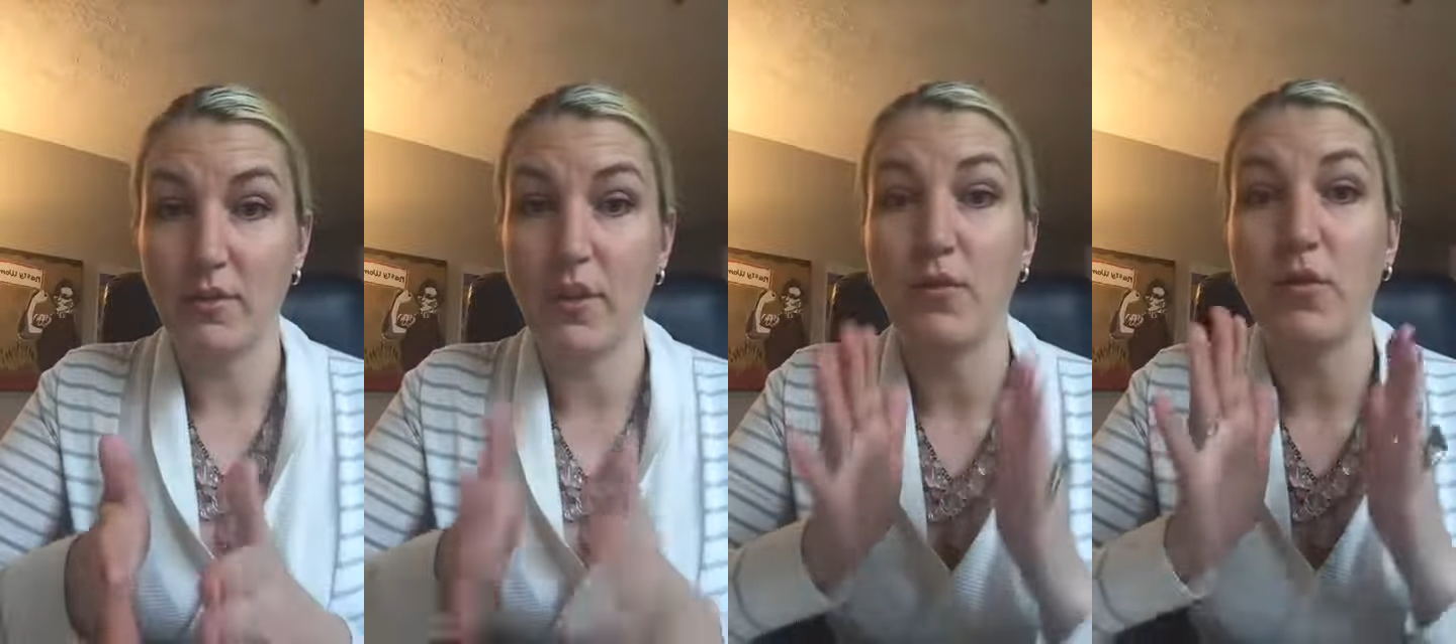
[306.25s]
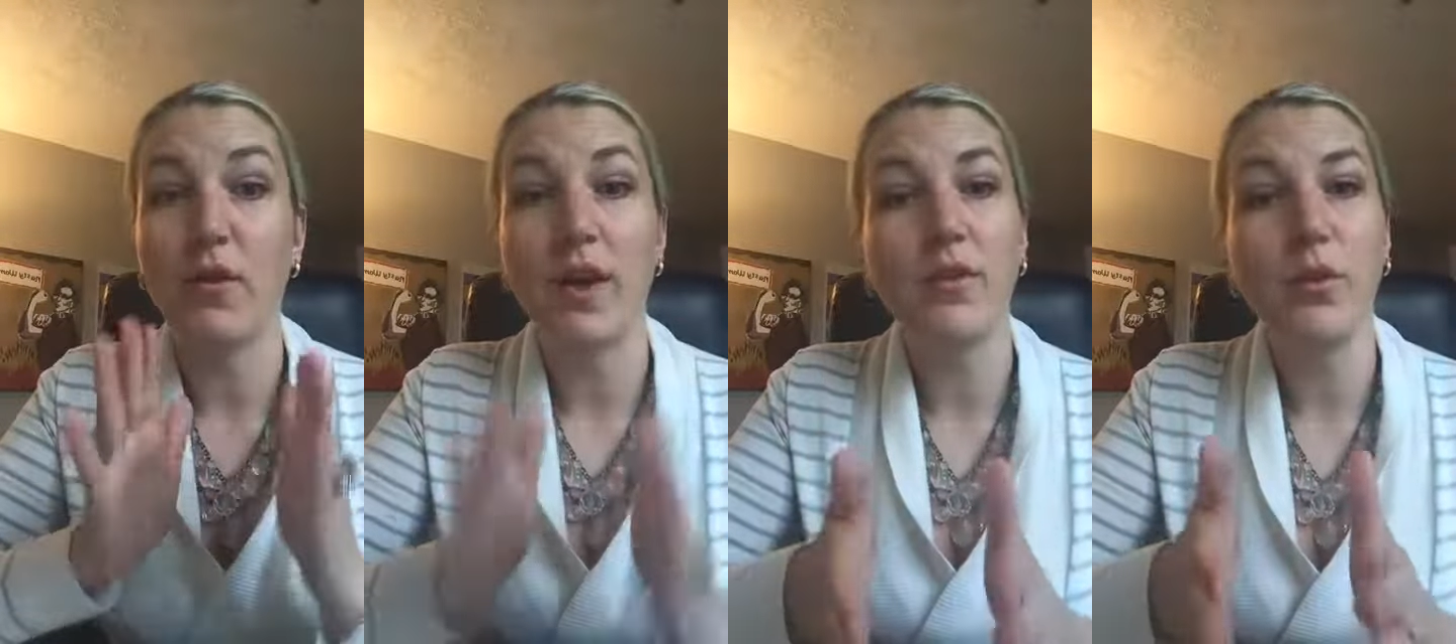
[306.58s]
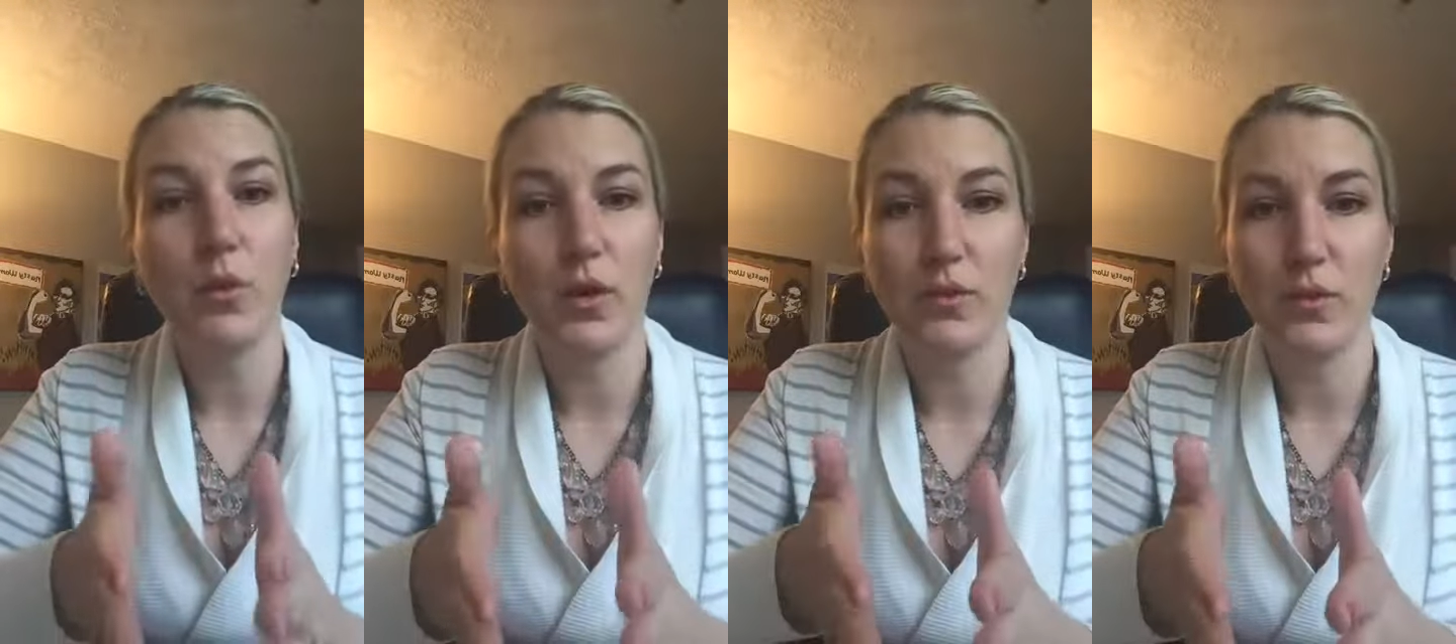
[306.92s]
If you've ever
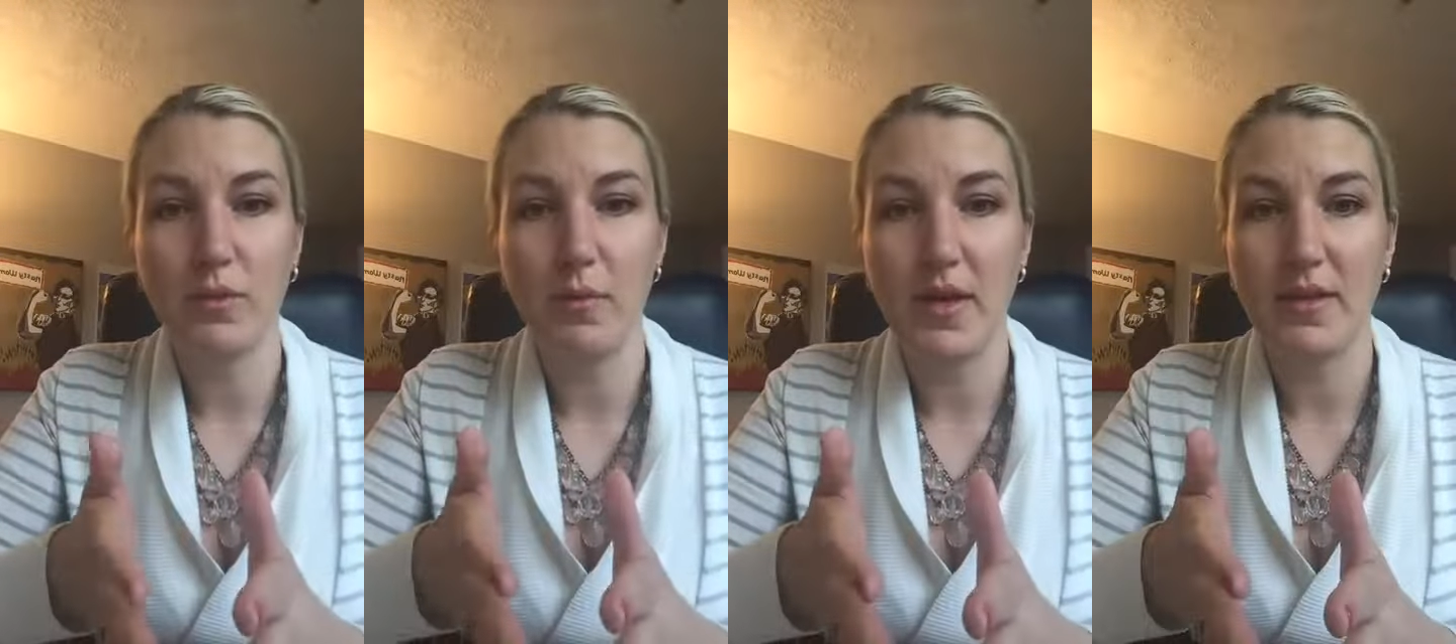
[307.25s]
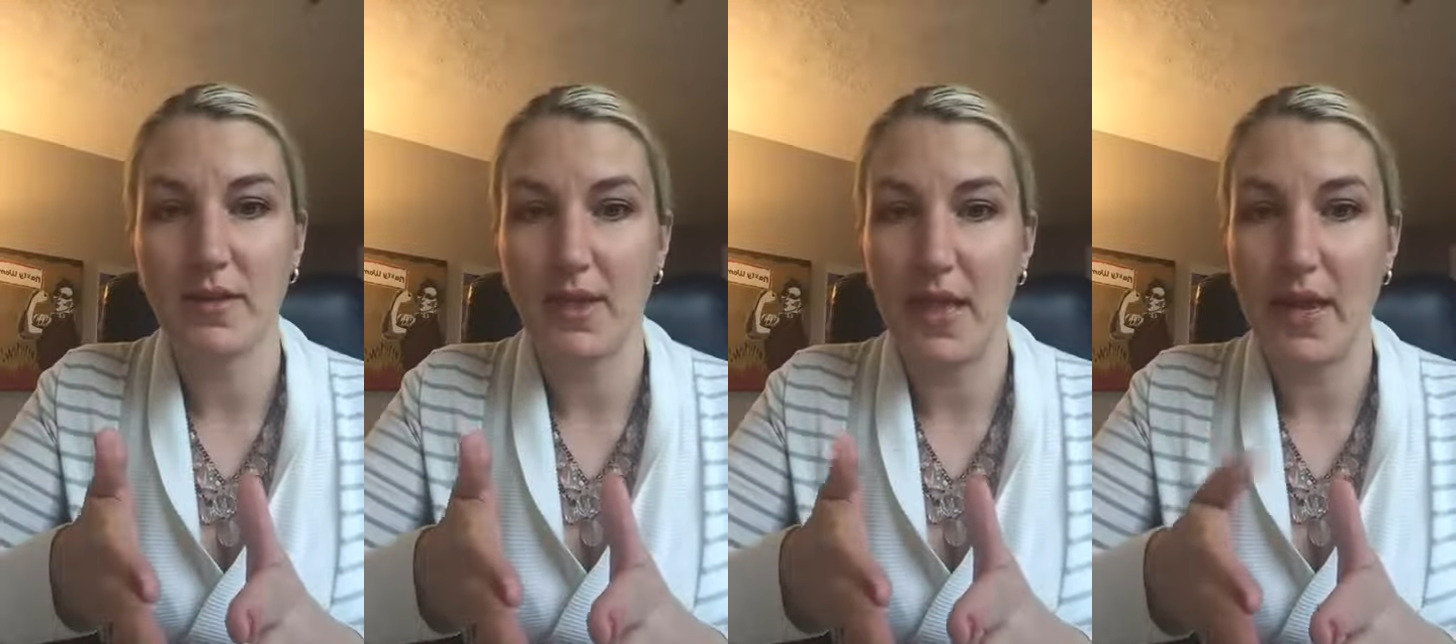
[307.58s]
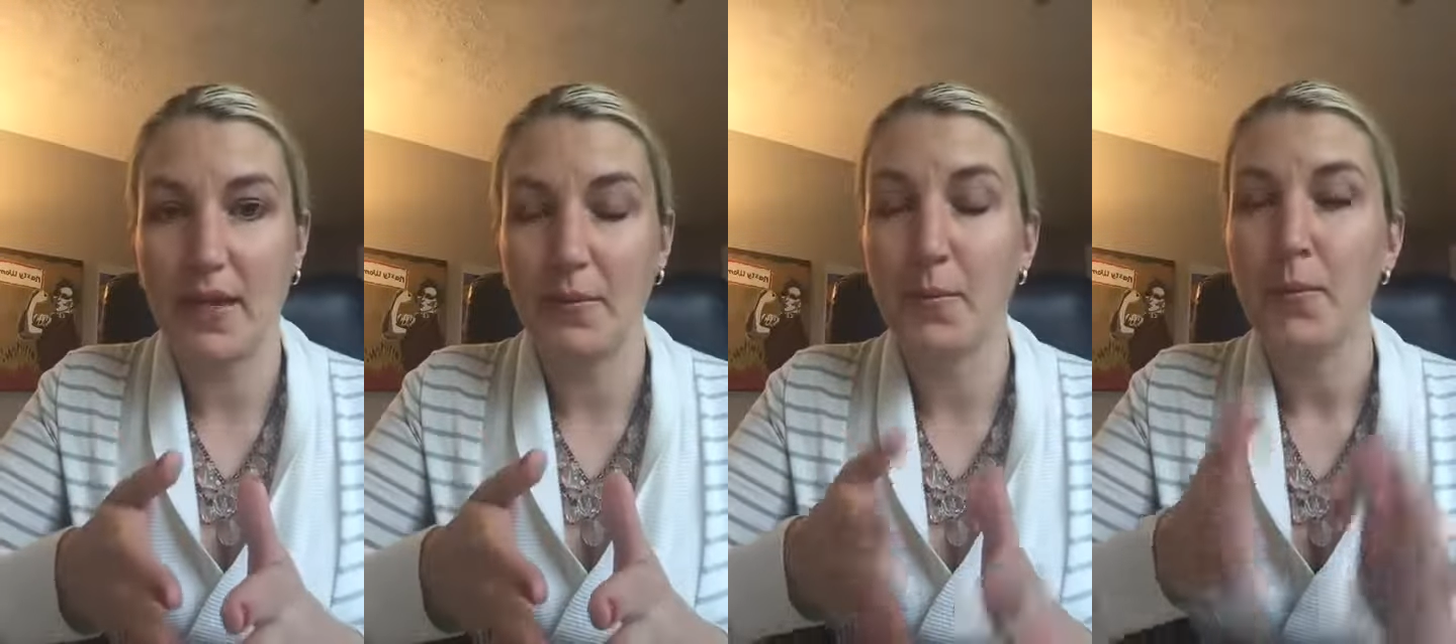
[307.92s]
worked with me as a client,